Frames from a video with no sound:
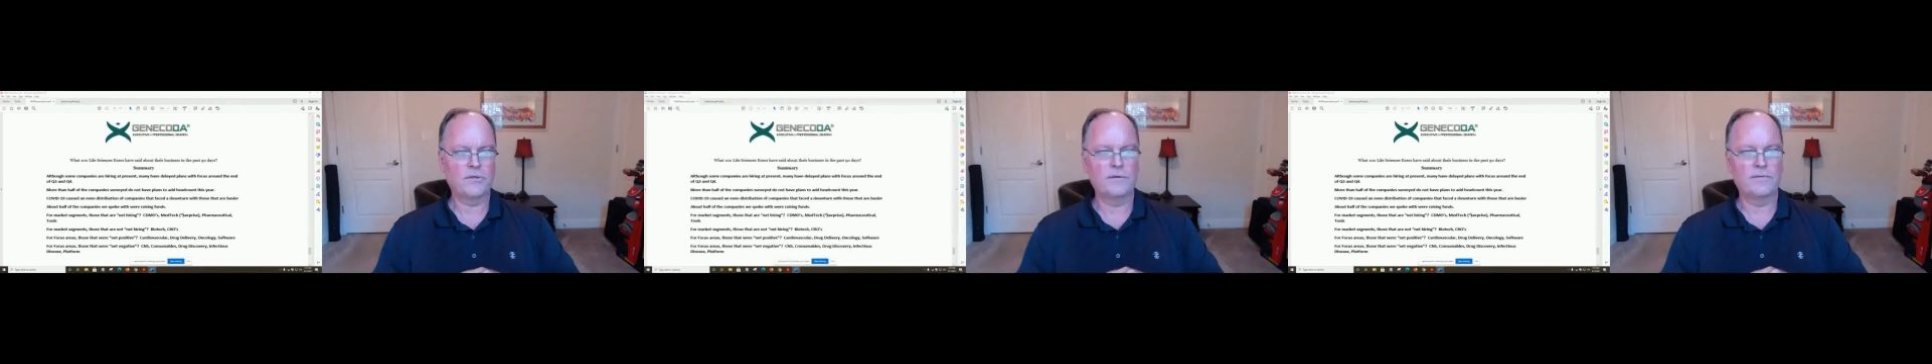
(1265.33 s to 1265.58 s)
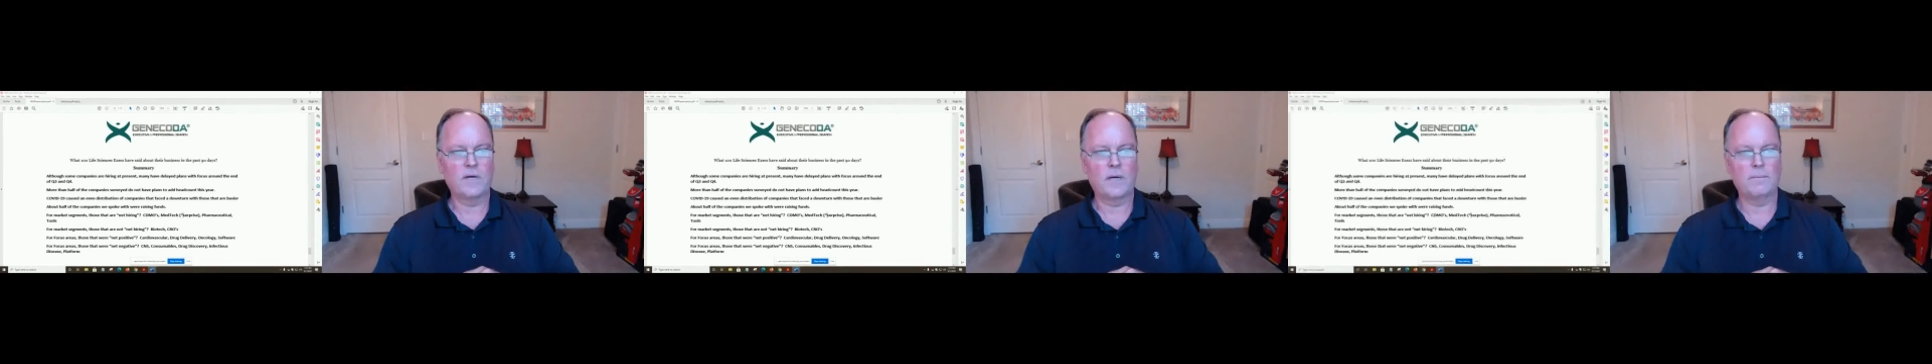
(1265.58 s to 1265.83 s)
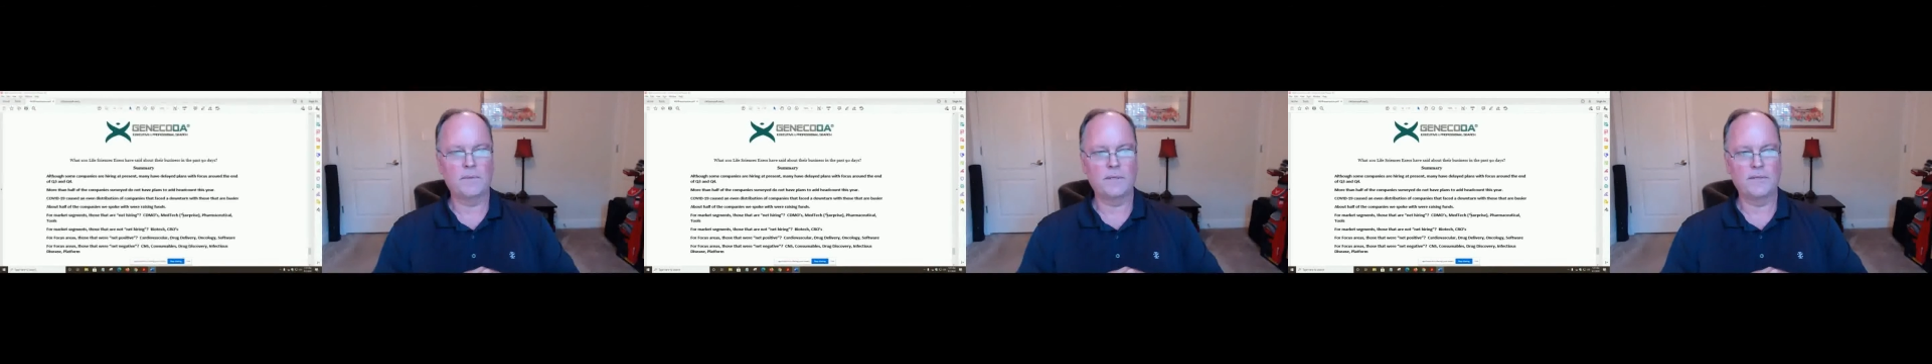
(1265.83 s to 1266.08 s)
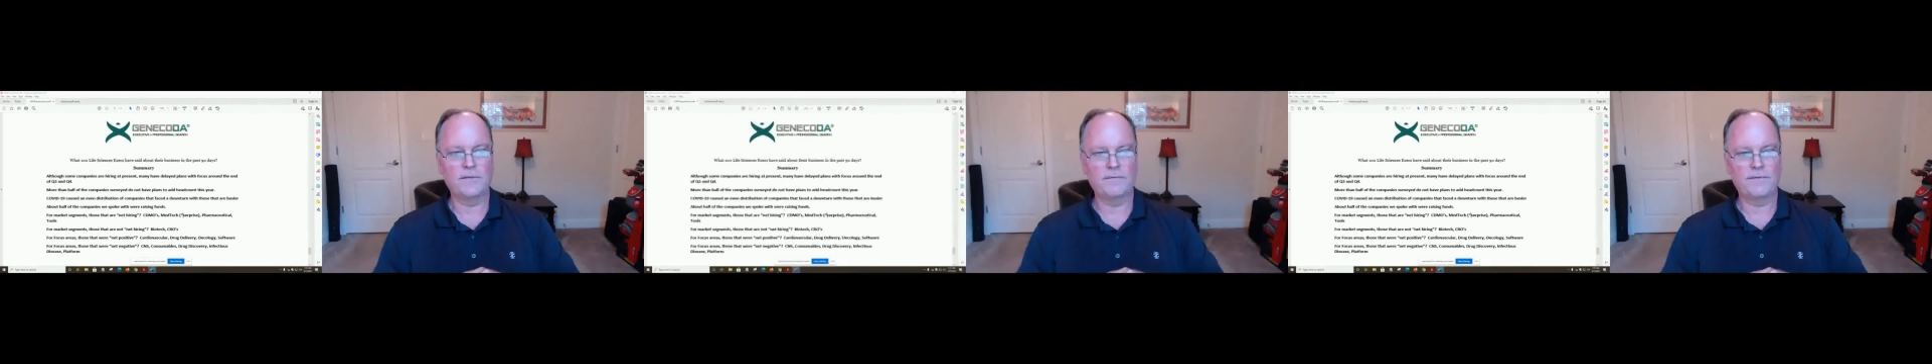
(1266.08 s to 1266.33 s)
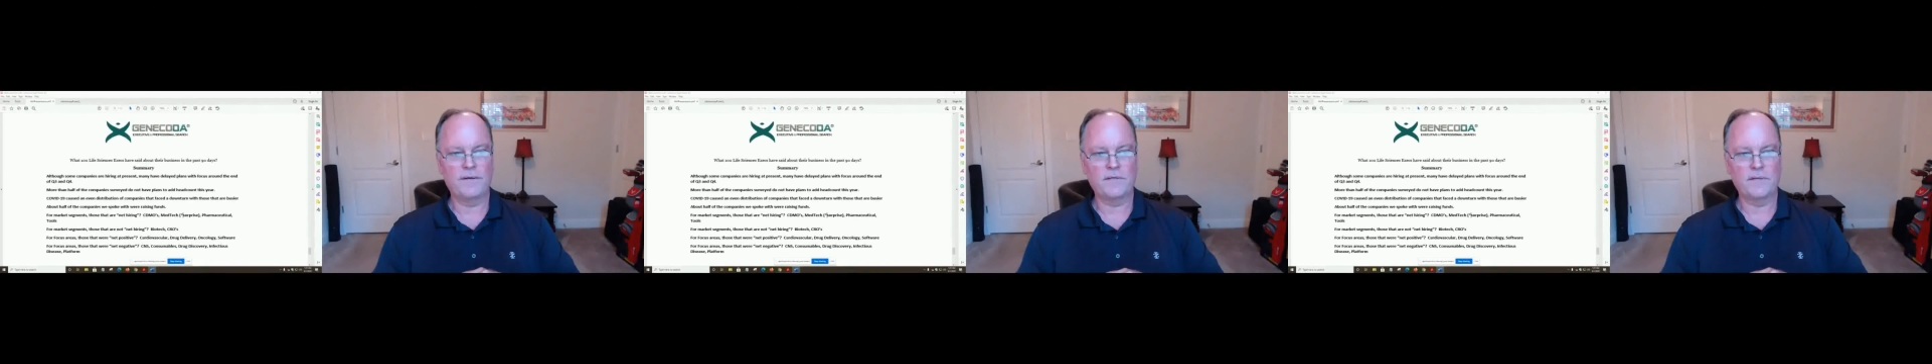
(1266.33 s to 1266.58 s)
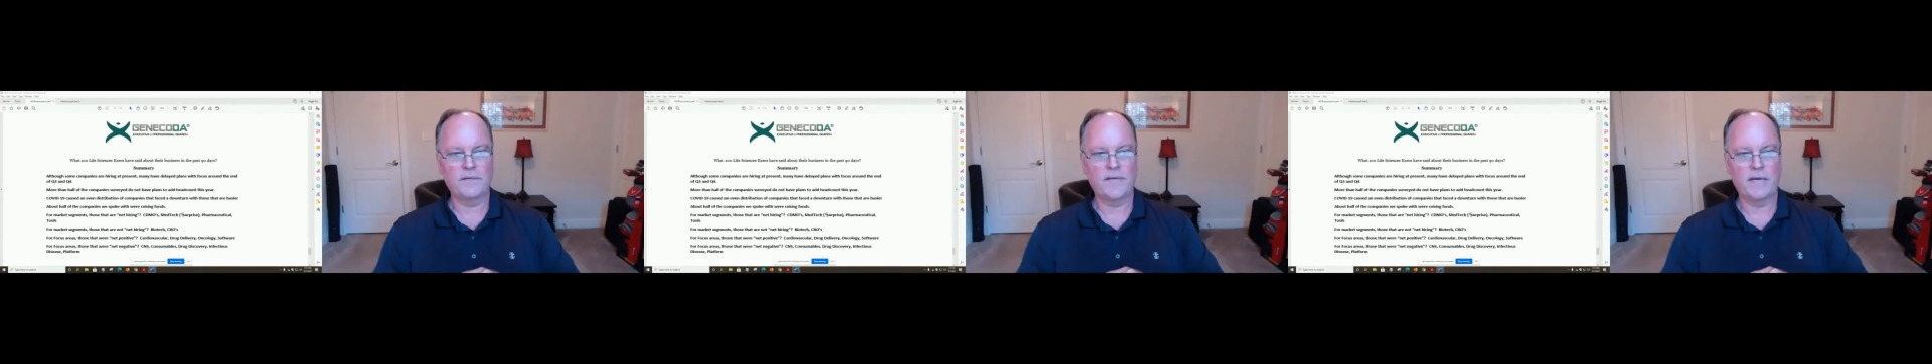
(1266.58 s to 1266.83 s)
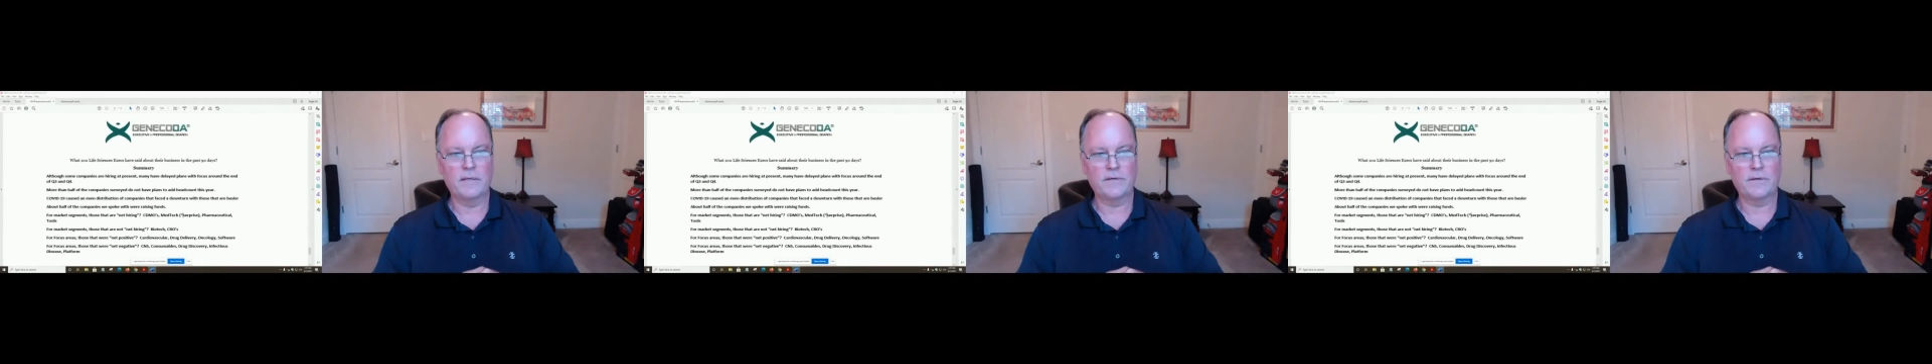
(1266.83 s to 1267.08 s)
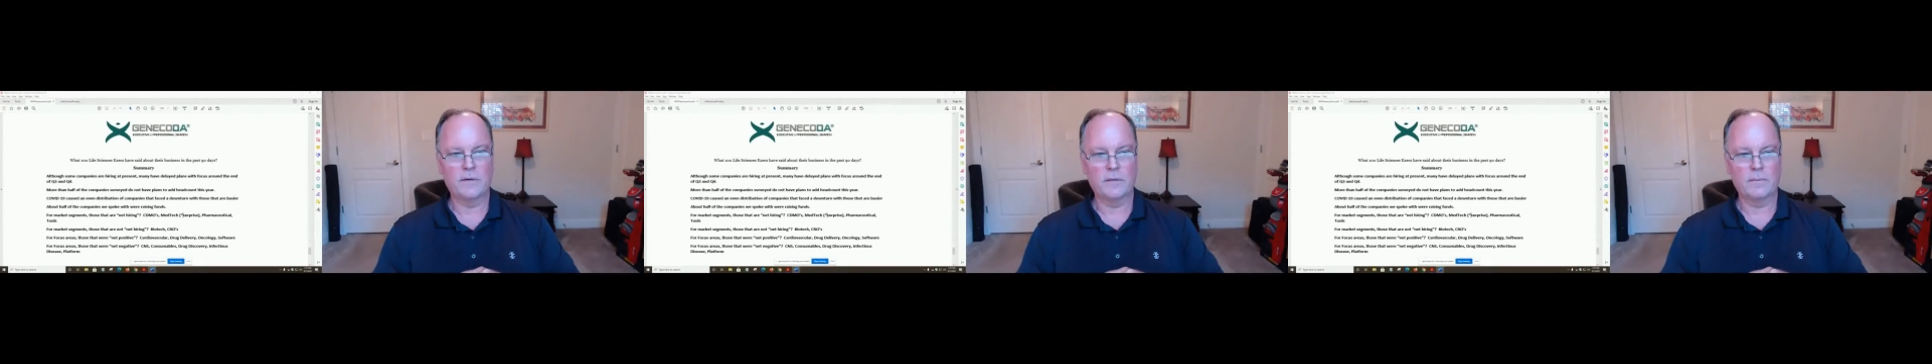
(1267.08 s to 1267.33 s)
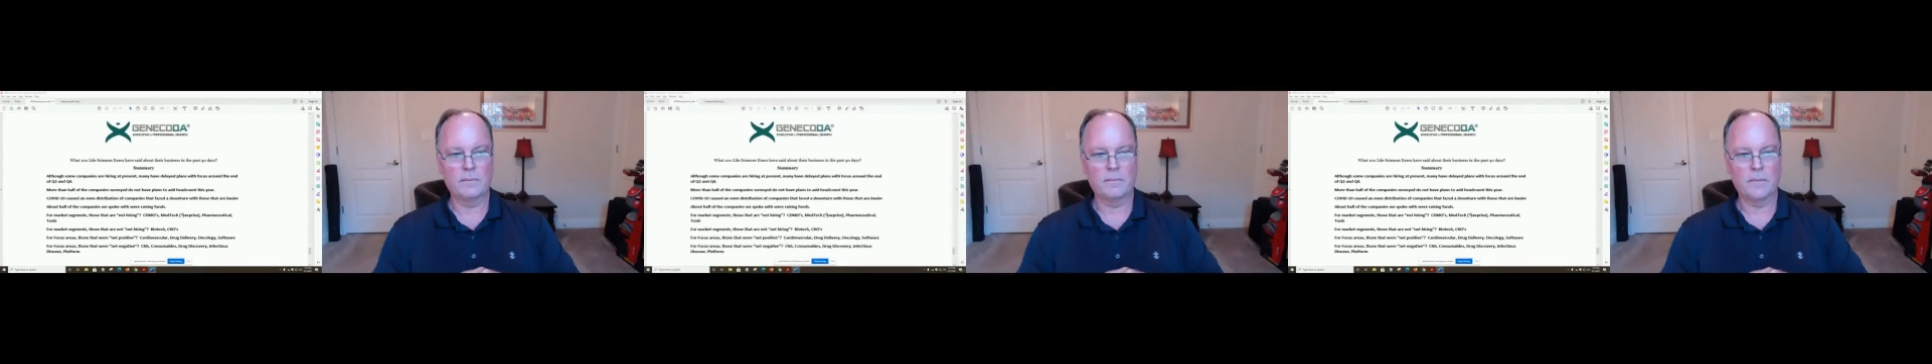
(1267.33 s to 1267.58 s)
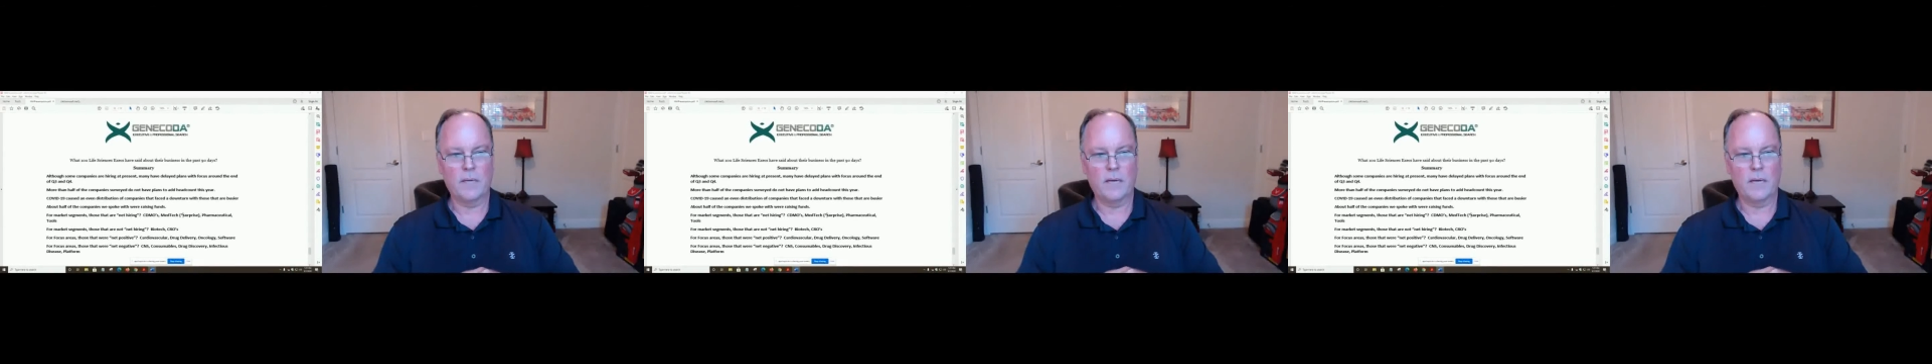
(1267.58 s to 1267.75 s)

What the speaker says: of companies that faced a downturn